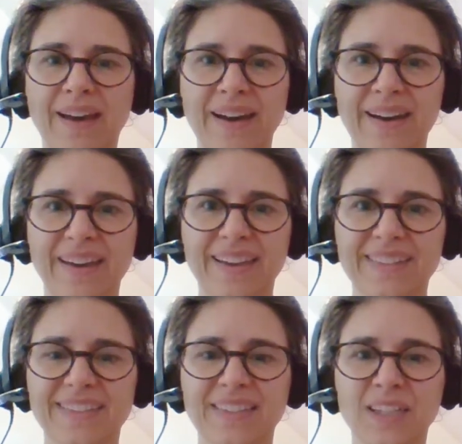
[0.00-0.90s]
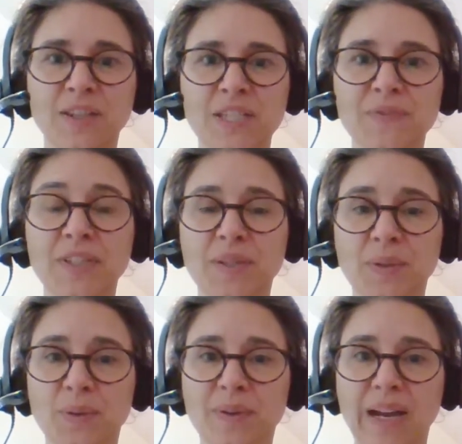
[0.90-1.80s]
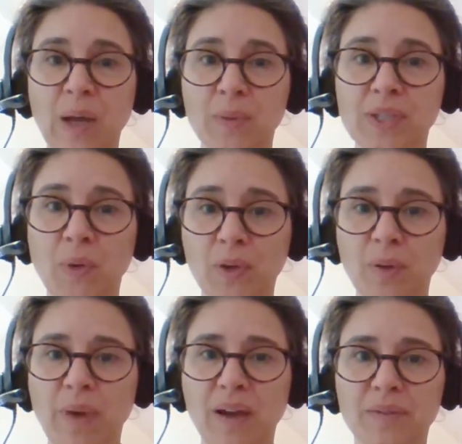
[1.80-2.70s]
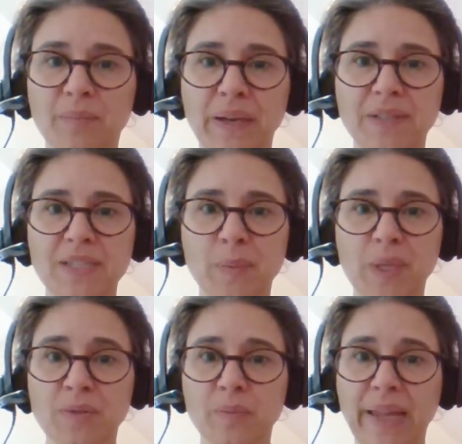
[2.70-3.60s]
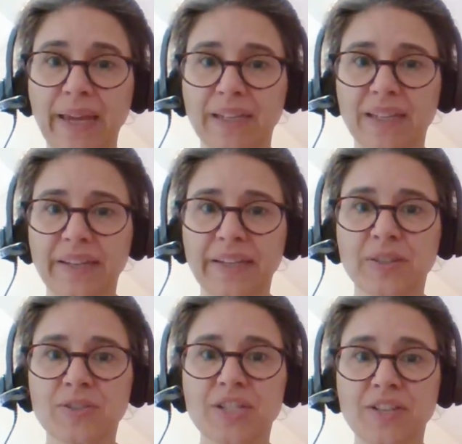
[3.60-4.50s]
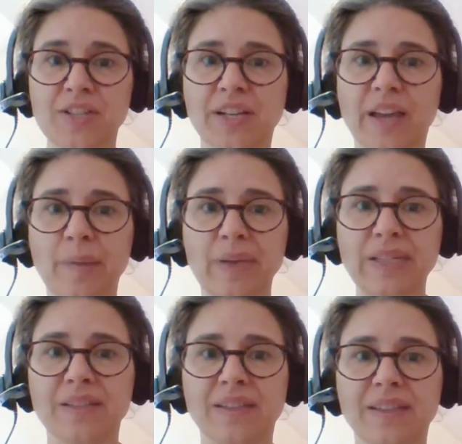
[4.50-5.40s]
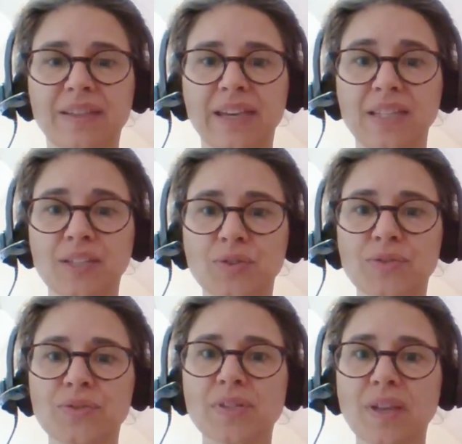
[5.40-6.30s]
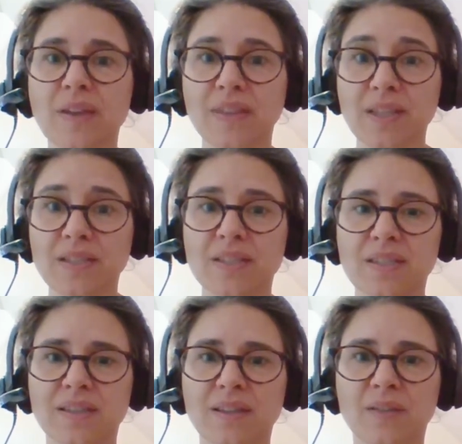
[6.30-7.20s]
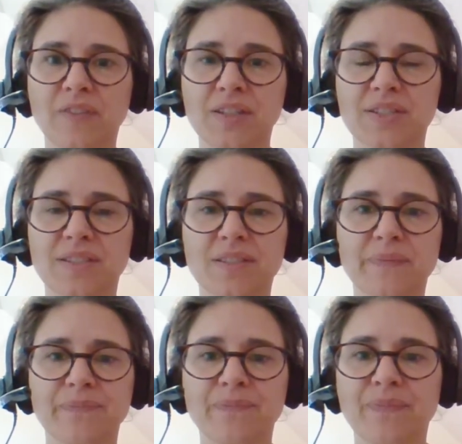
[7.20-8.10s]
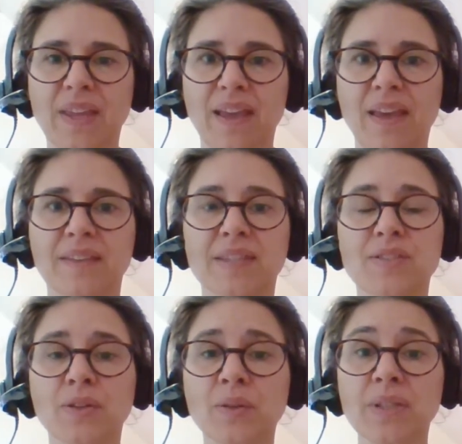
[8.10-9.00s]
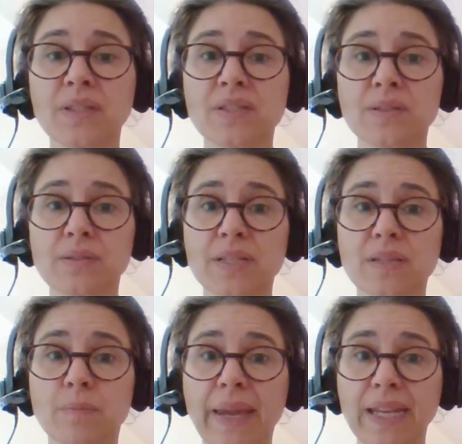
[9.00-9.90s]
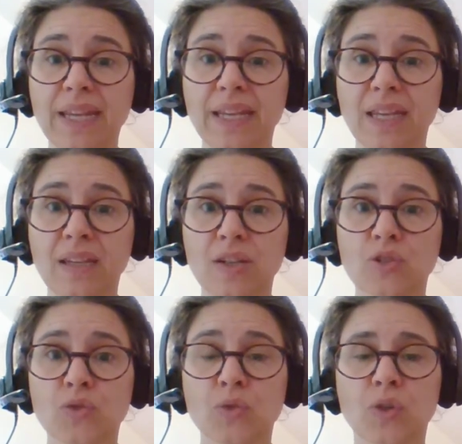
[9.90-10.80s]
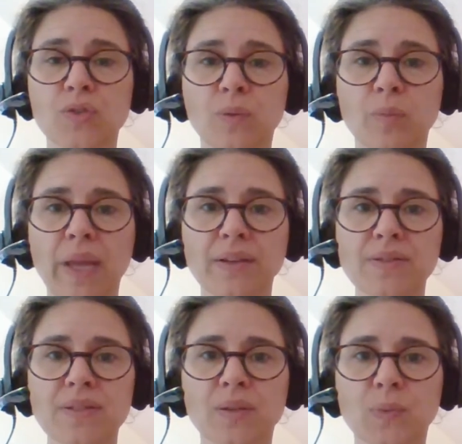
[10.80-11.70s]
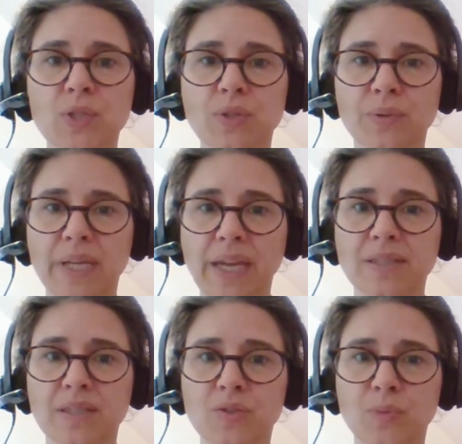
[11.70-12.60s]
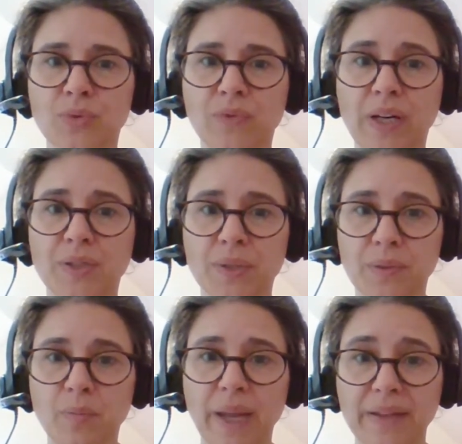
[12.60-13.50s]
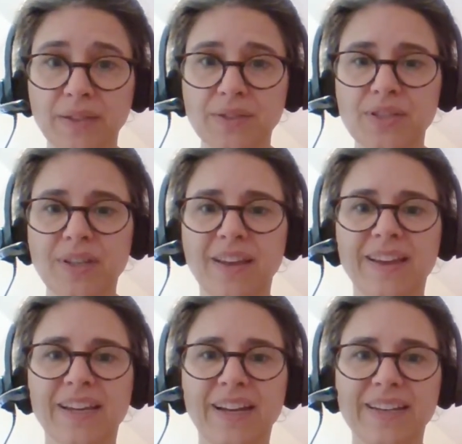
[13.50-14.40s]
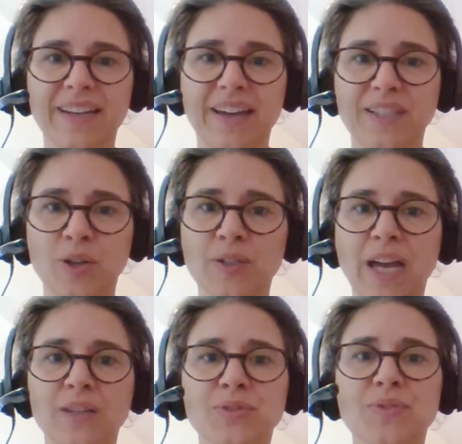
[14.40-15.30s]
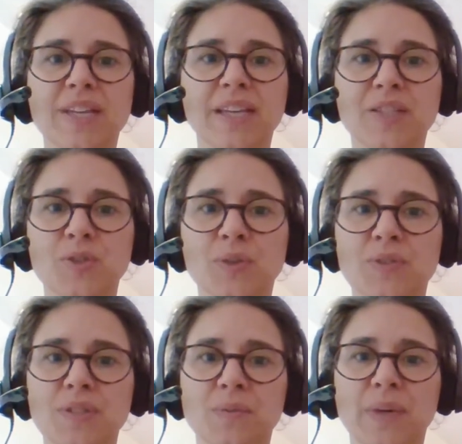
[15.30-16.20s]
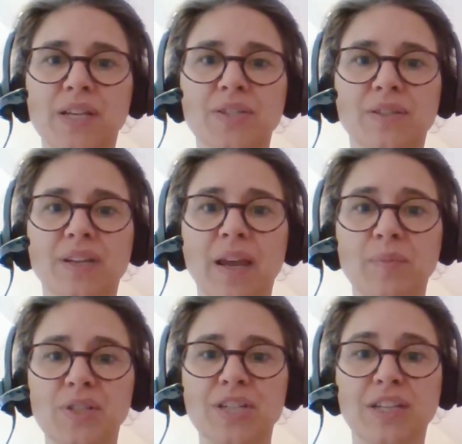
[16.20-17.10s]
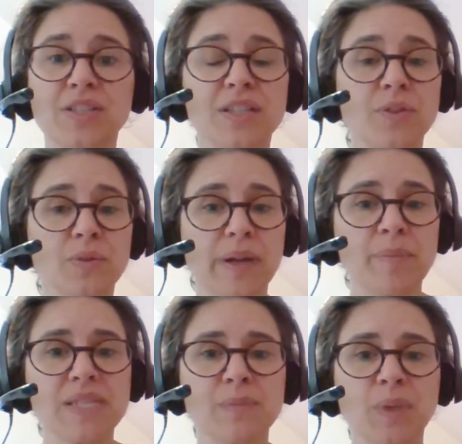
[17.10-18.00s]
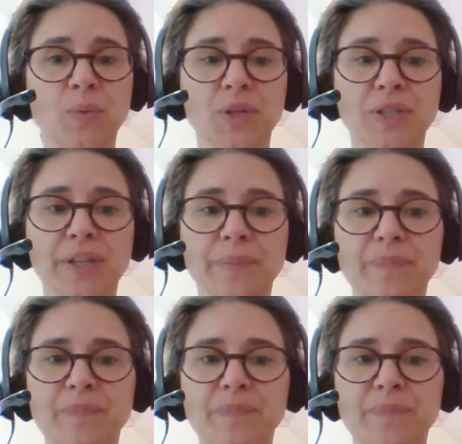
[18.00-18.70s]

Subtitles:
Hi, in this video I will talk about marine spatial planning in a changing climate and introduce this fact sheet. This document is addressed mainly to coastal planners and was created to provide you, planners, guidelines on how to take into consideration climate change in your MSP work.